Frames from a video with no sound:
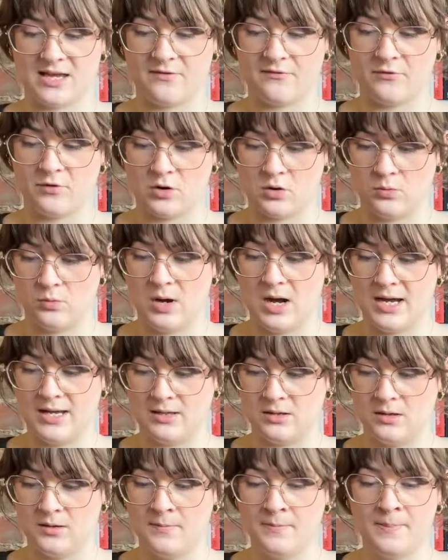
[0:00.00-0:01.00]
for a
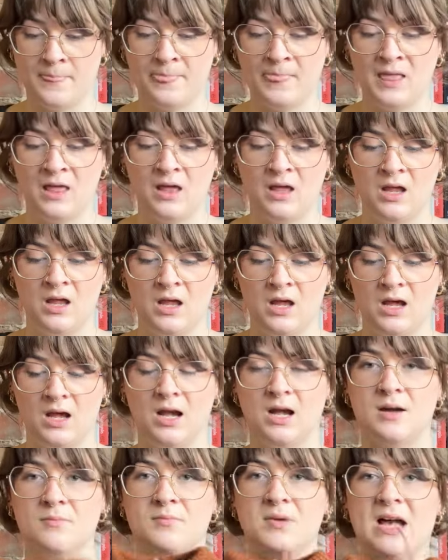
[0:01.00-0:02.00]
while.
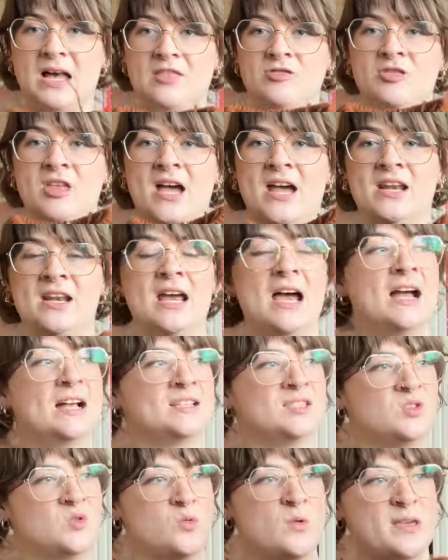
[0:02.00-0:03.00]
And then
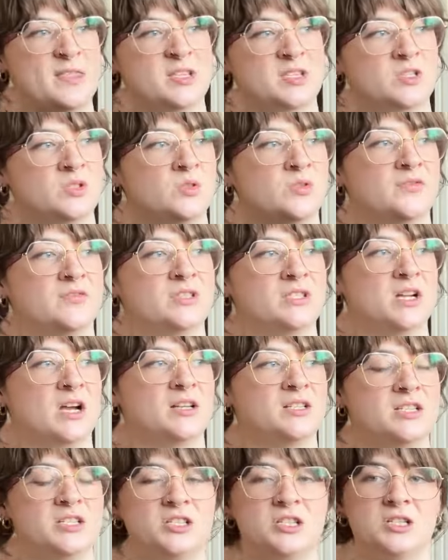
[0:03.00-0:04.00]
as the weather sort of
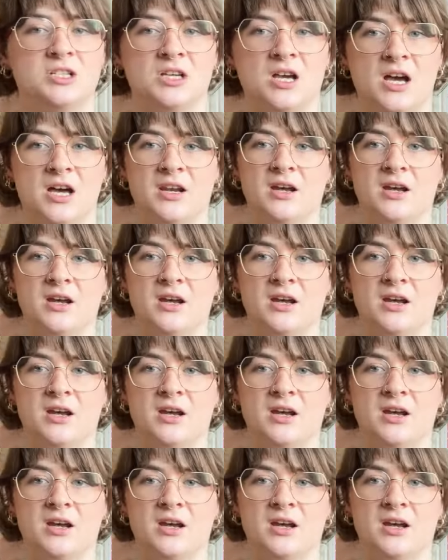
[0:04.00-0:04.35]
started to turn,